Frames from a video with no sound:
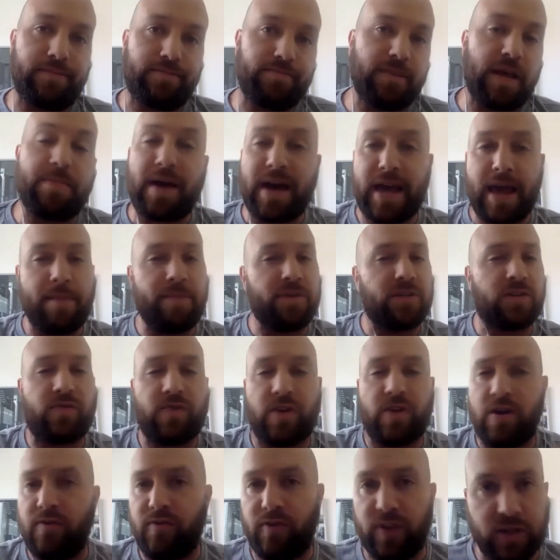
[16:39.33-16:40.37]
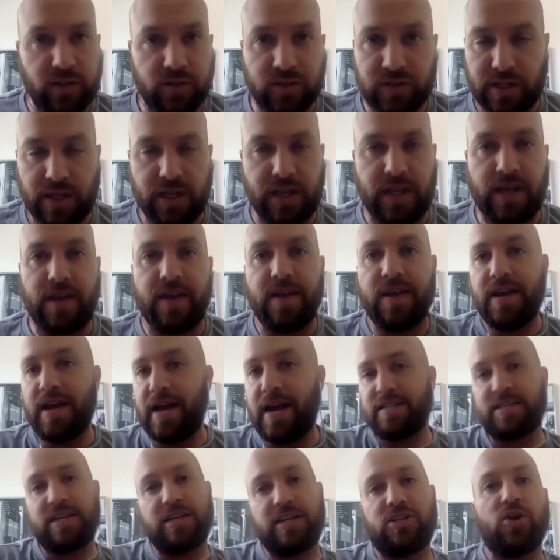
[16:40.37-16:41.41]
And Miami is a very fickle city,
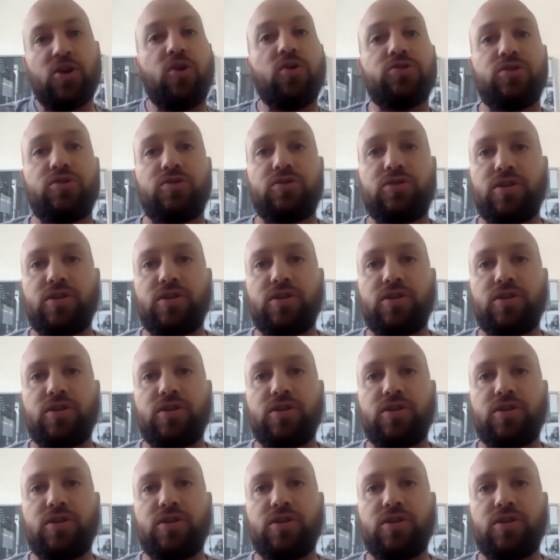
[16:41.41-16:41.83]
as I told you.